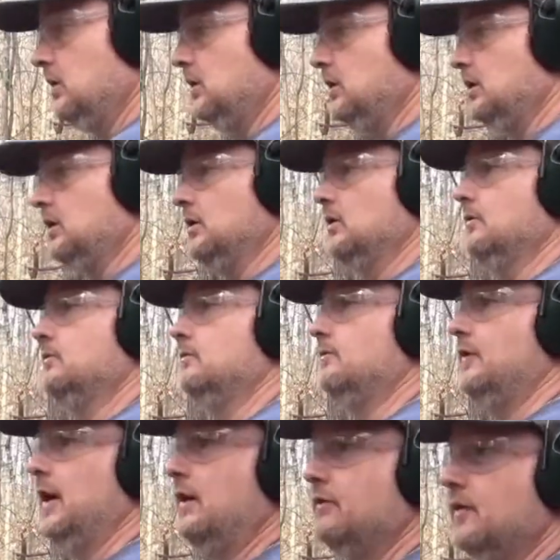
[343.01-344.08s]

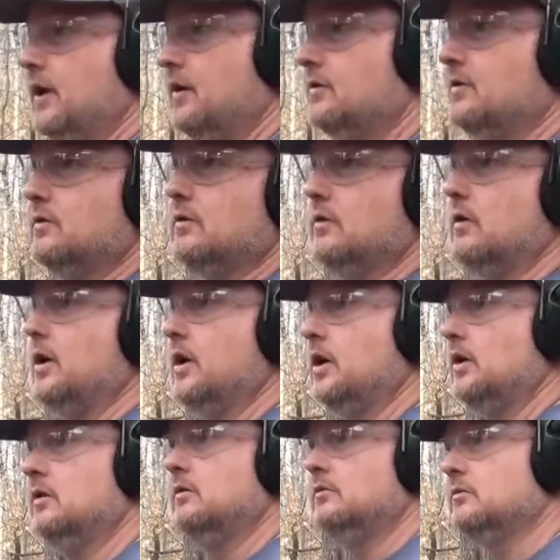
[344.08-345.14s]
5,000
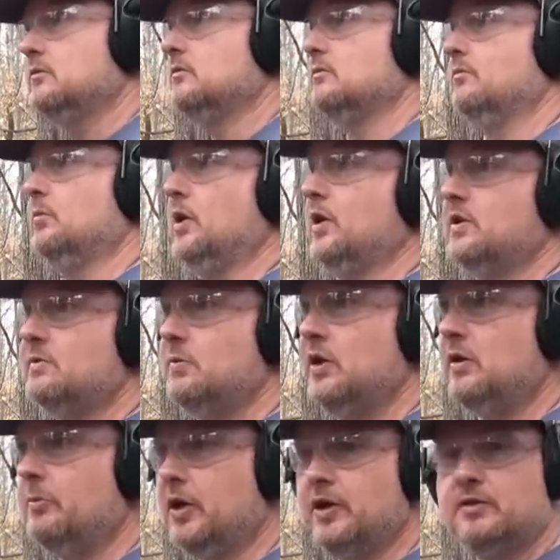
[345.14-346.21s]
grain plus
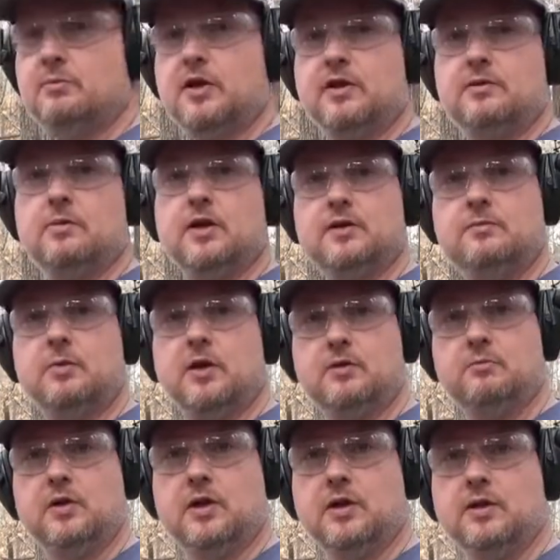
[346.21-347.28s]
P plus plus plus
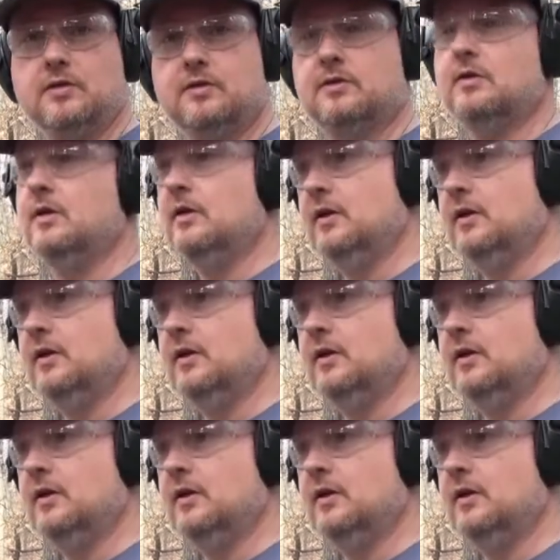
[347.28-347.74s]
plus plus